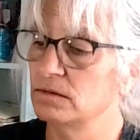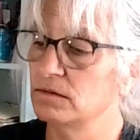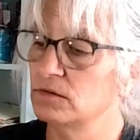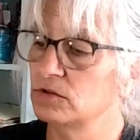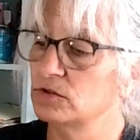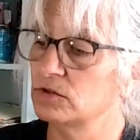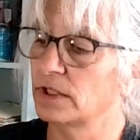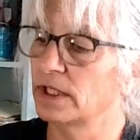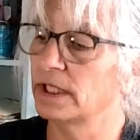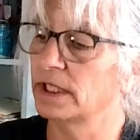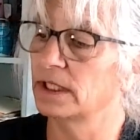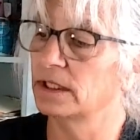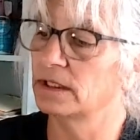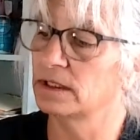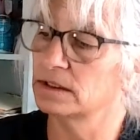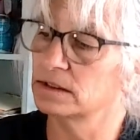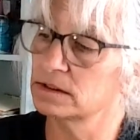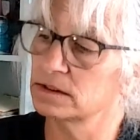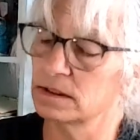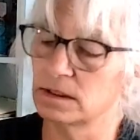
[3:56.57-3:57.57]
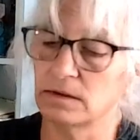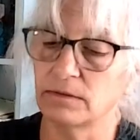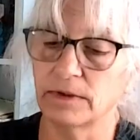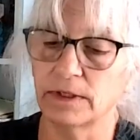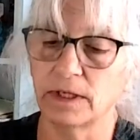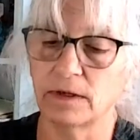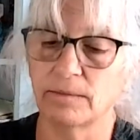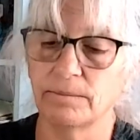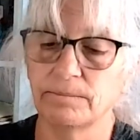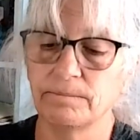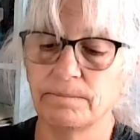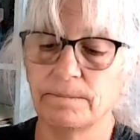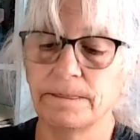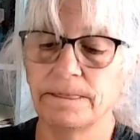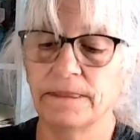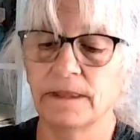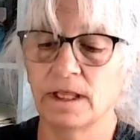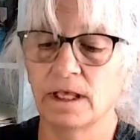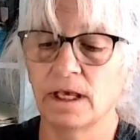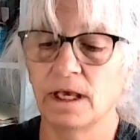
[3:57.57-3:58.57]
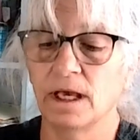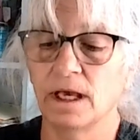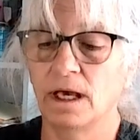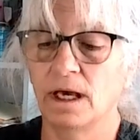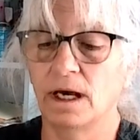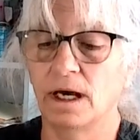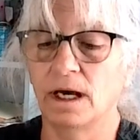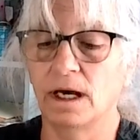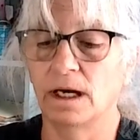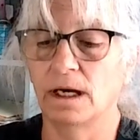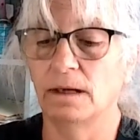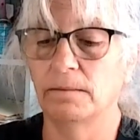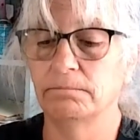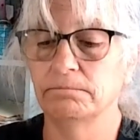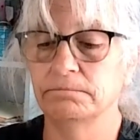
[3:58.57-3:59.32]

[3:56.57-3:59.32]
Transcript: try and get this. There we go. I